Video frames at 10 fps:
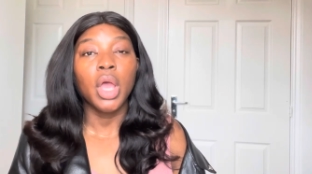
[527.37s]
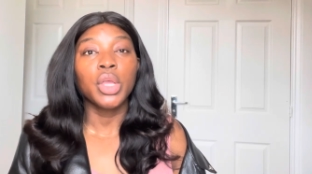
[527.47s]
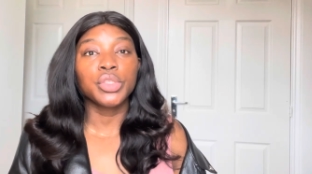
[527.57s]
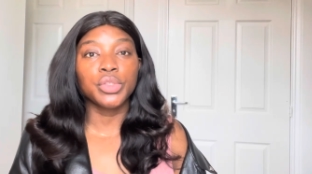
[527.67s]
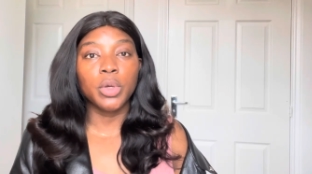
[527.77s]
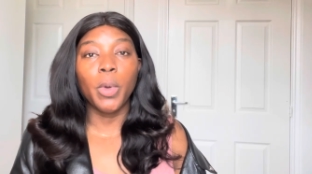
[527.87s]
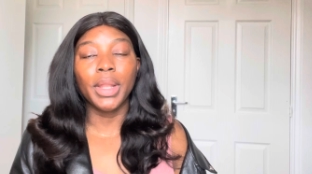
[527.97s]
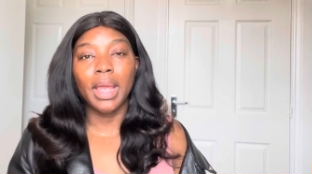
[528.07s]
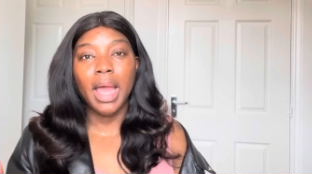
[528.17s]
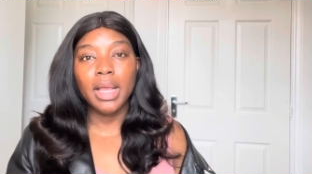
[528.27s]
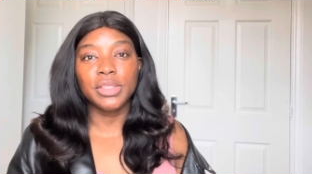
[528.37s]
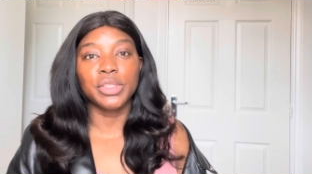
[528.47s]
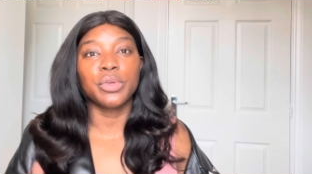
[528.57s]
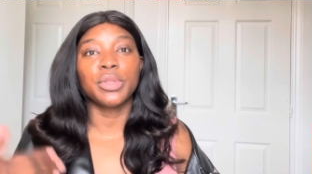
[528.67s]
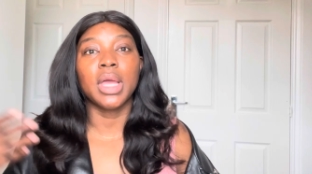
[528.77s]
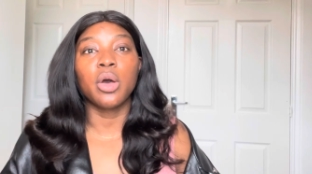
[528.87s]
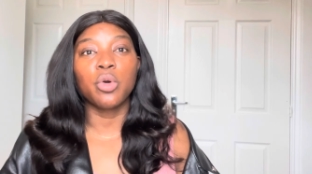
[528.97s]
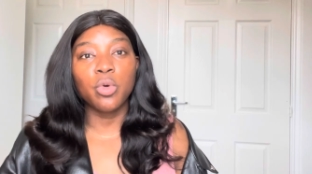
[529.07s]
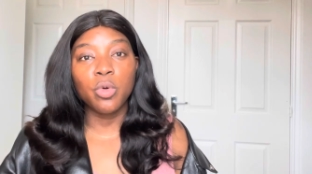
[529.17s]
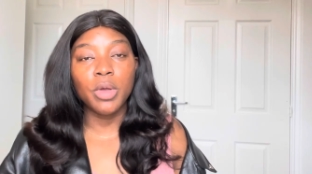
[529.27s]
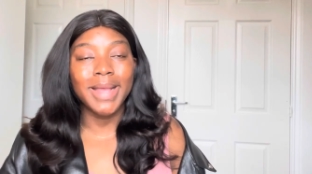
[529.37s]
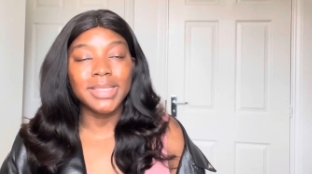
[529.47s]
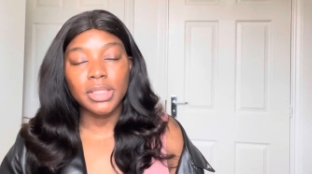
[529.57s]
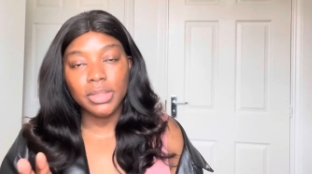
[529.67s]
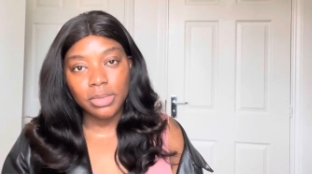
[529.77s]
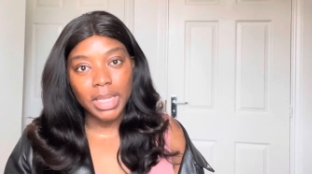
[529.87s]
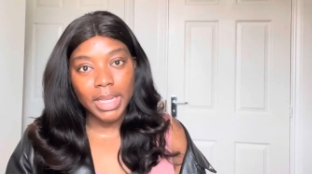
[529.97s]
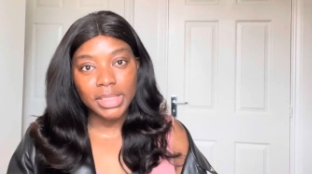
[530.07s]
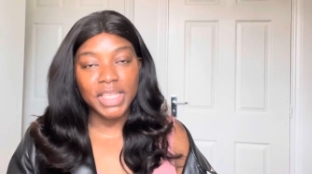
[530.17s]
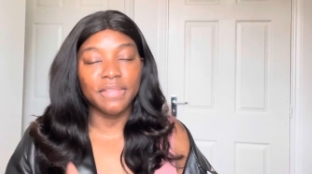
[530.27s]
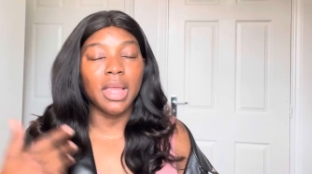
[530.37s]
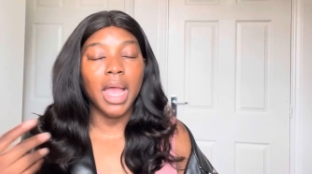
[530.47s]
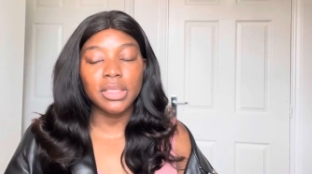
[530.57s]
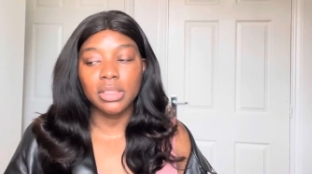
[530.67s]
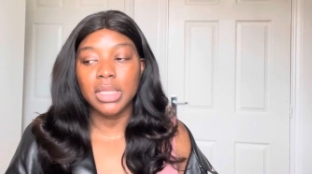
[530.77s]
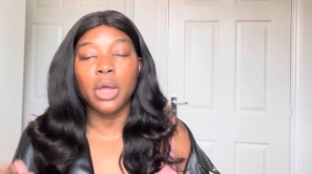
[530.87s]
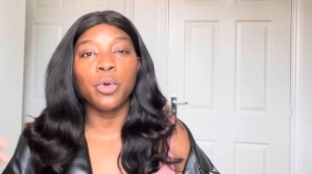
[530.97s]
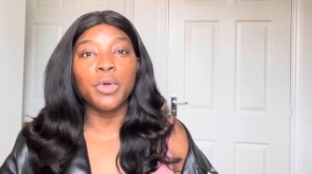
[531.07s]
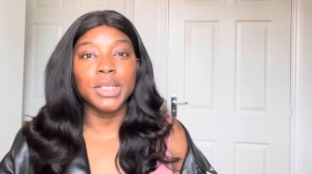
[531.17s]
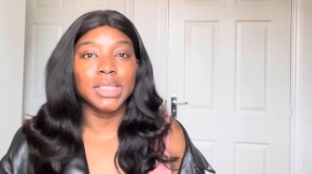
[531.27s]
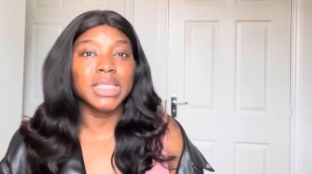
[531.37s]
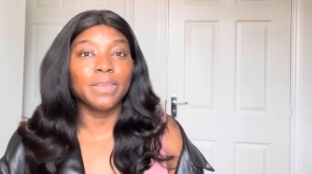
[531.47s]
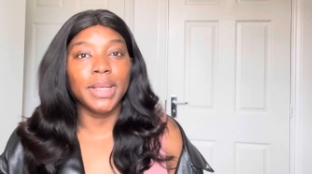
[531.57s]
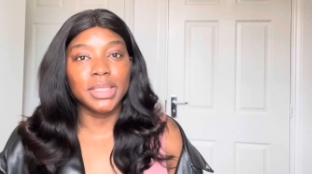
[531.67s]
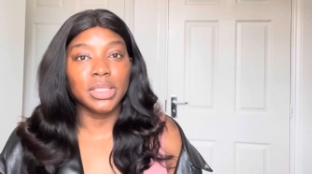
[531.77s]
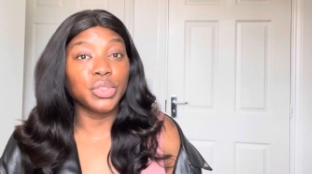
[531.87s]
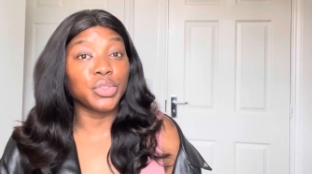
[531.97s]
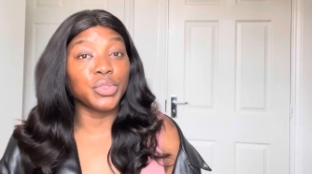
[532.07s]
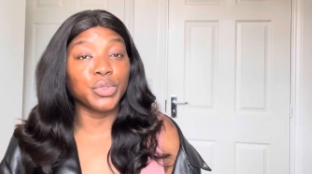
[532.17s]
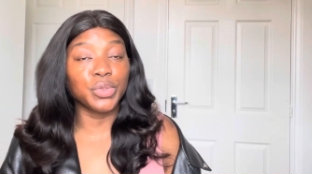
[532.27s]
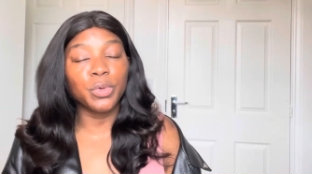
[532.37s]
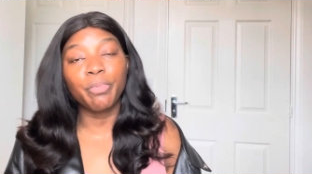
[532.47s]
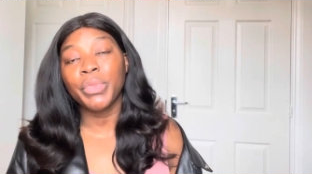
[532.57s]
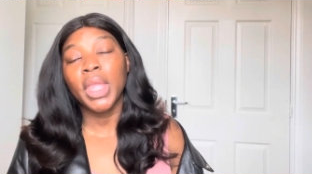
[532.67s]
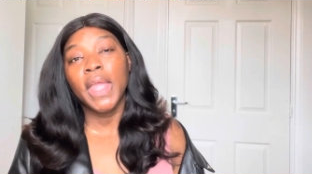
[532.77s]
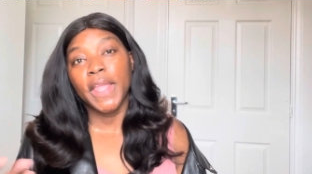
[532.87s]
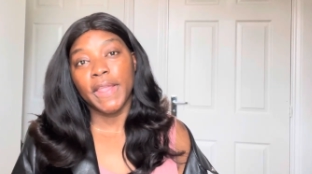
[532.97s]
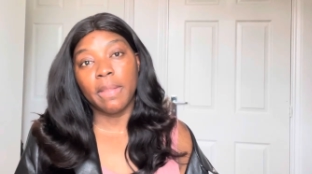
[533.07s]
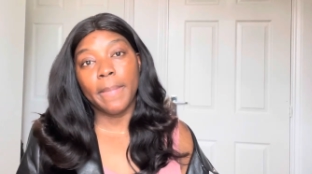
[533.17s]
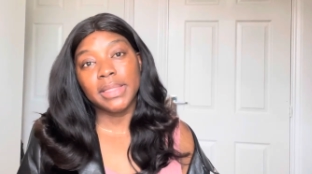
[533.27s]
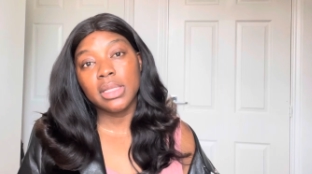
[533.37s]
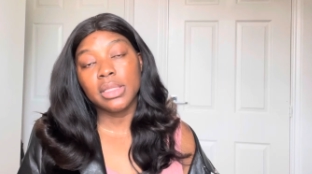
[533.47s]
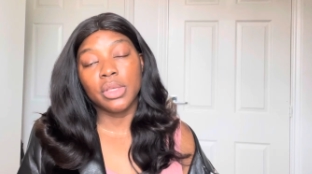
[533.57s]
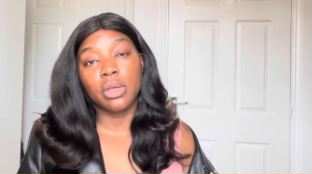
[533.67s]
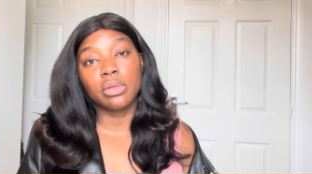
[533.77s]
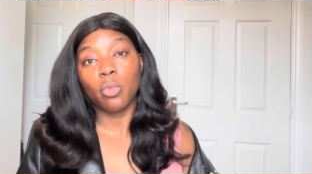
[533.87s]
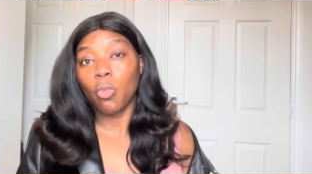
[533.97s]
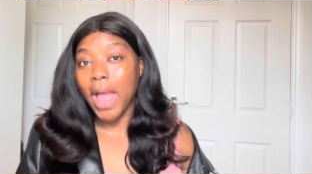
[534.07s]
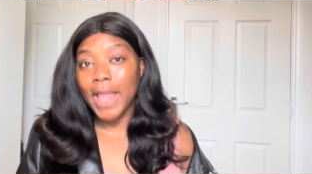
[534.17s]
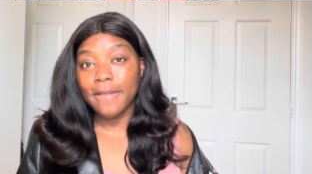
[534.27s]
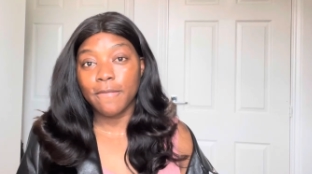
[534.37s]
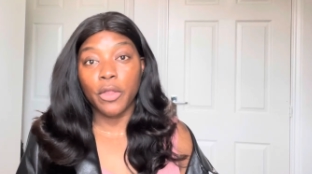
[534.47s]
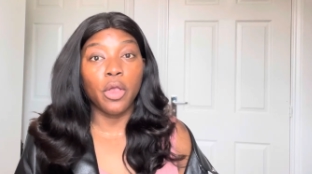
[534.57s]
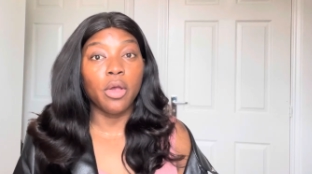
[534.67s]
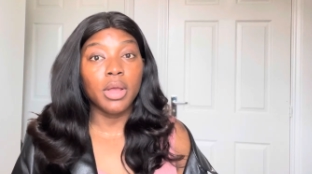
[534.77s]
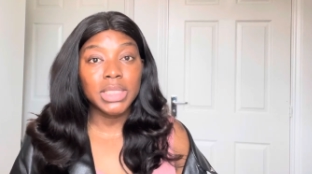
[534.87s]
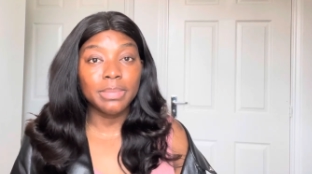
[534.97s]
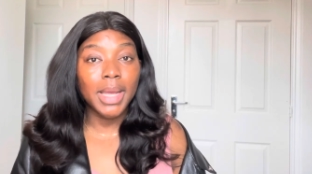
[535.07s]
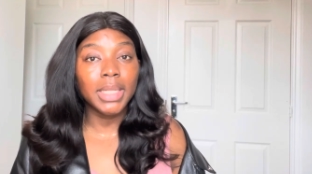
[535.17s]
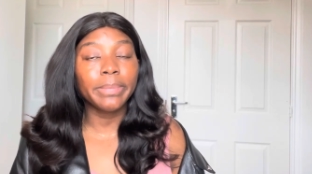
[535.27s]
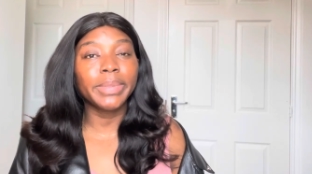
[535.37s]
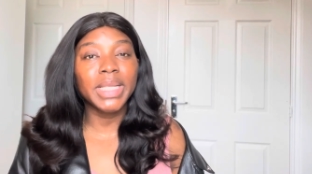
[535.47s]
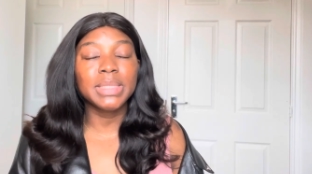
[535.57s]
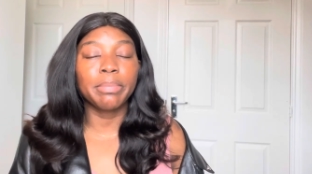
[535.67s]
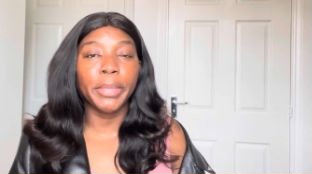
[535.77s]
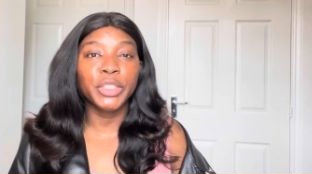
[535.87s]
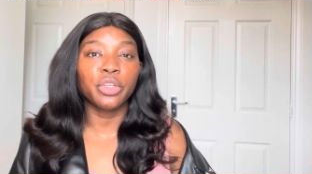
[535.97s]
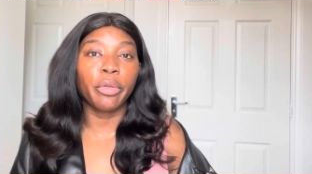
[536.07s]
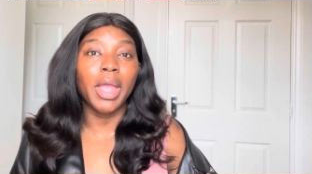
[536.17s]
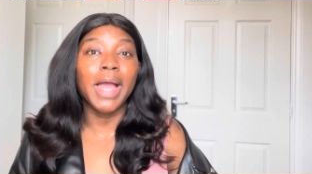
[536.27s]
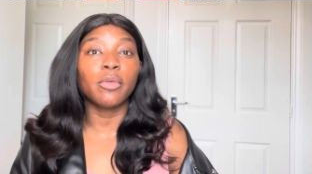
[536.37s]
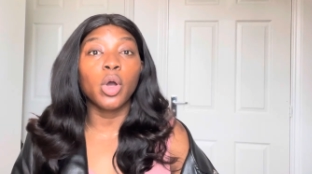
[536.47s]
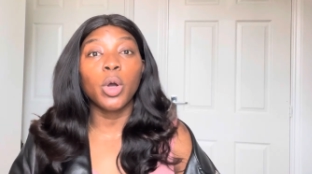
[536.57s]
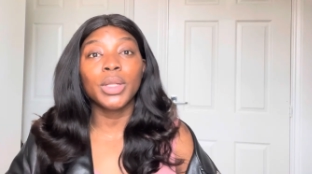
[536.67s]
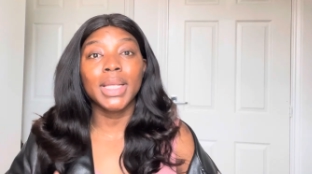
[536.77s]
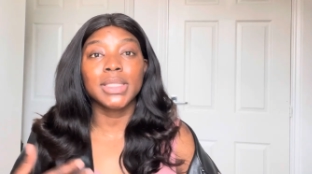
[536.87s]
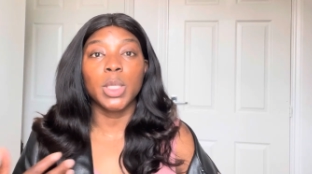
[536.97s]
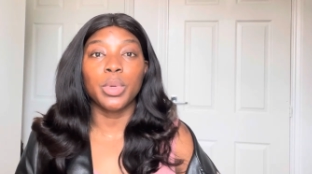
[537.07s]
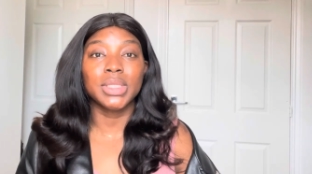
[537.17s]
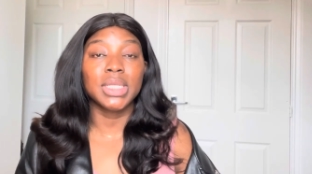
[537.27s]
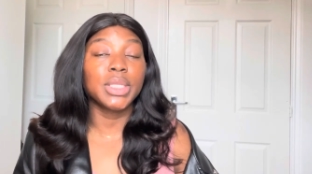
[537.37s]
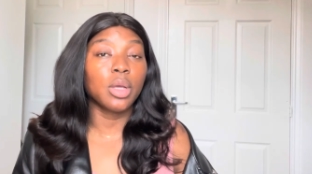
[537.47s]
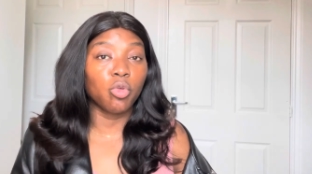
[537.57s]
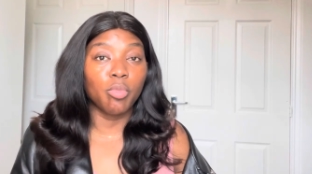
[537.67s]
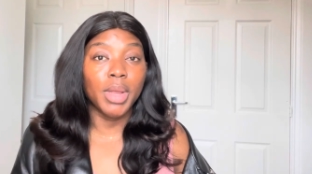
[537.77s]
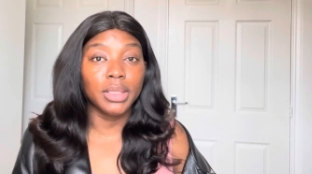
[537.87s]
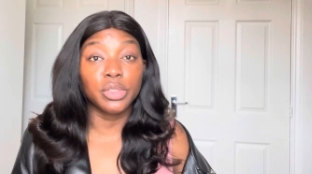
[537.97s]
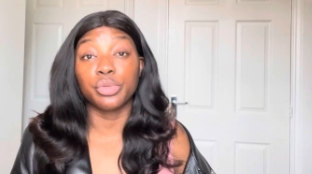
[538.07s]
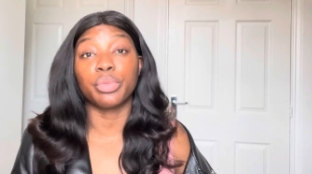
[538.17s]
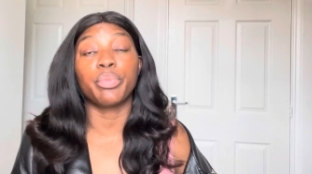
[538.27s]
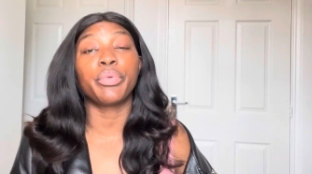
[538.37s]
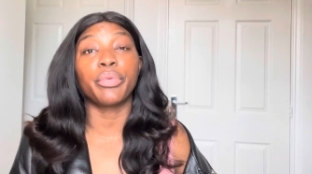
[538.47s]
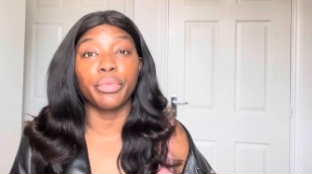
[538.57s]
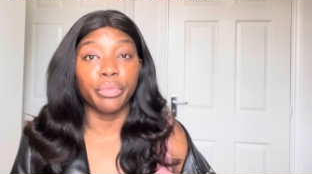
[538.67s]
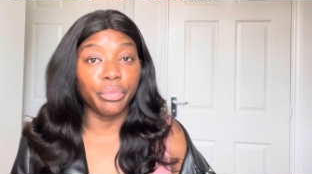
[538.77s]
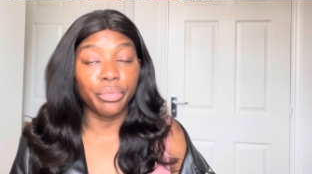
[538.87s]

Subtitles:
So when they ask you that who, as a student, if they ask you that who is this person to you, if the person is your wife or your husband, please make sure you have other supporting documents to prove